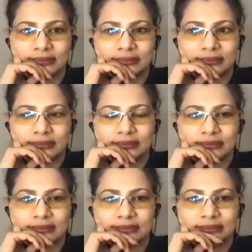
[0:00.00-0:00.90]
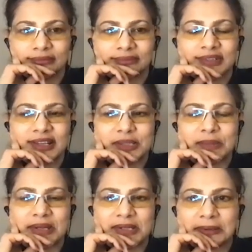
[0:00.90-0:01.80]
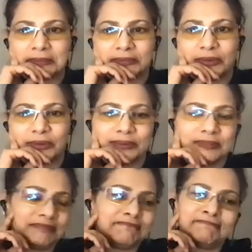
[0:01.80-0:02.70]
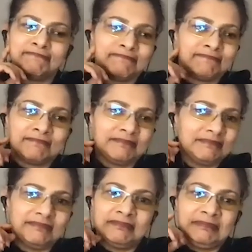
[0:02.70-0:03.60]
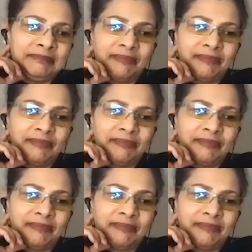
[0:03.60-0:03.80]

seven years later. So, That's like, amazing. you don't, yeah, you don't need to go to college or anything like that.